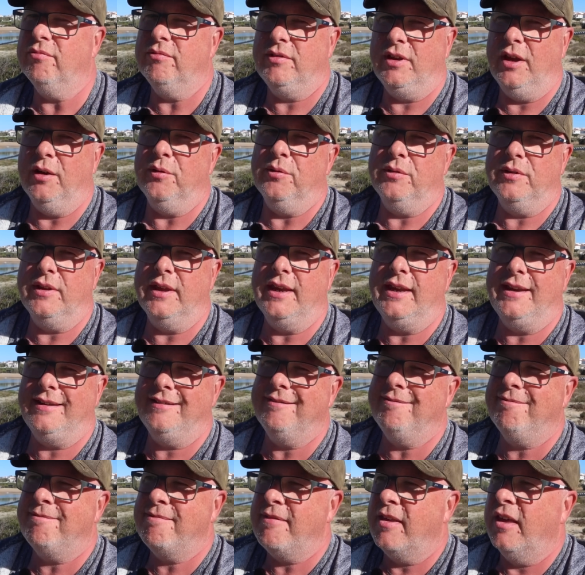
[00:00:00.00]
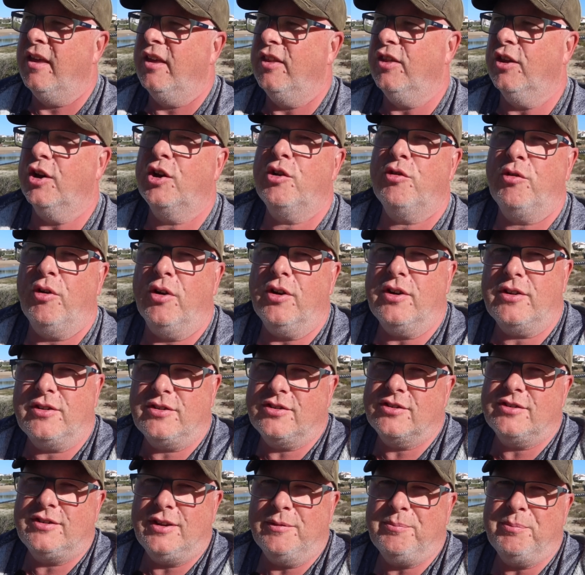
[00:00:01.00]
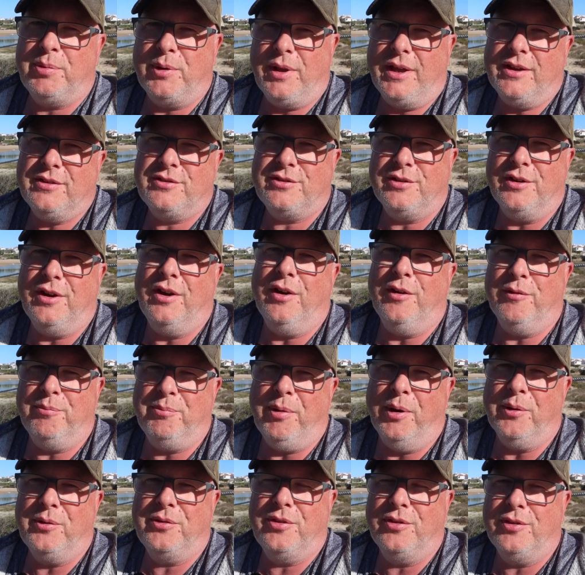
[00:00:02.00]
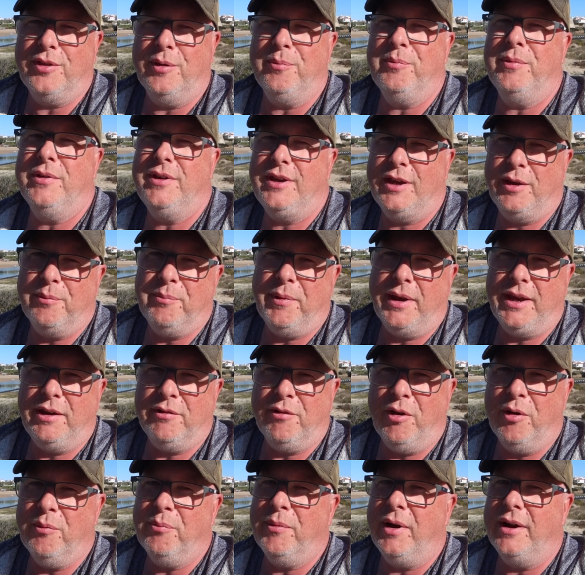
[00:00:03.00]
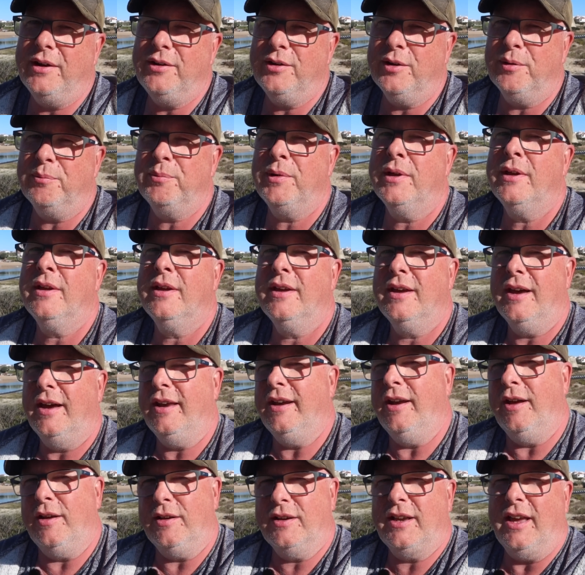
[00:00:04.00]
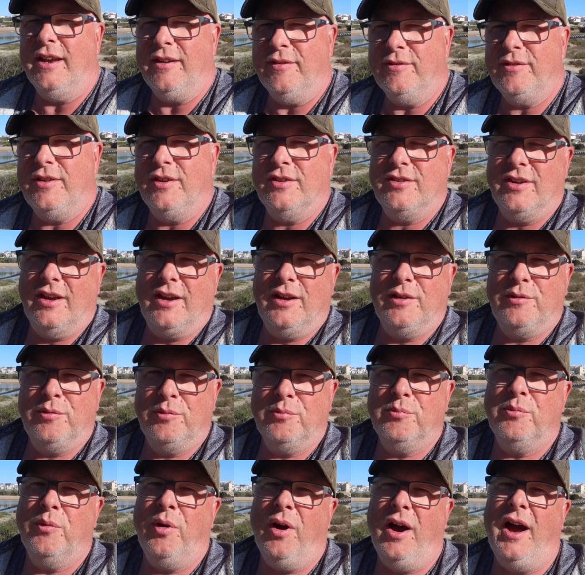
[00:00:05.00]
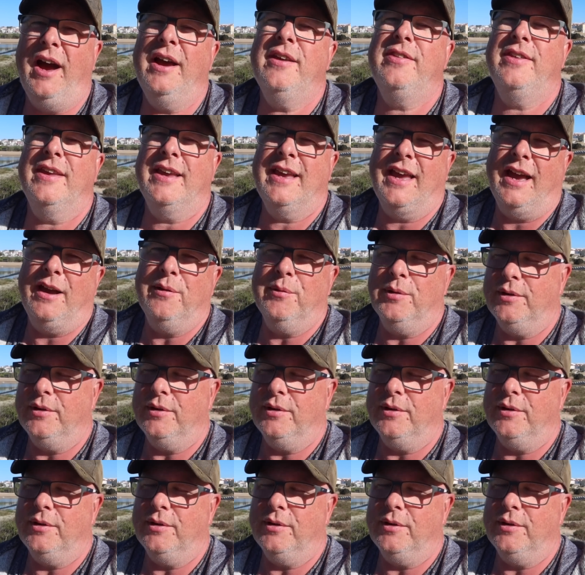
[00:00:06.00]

you know, the the crux, simple answer of both of them, and you can make your own mind up and I'll kind of decide what I think I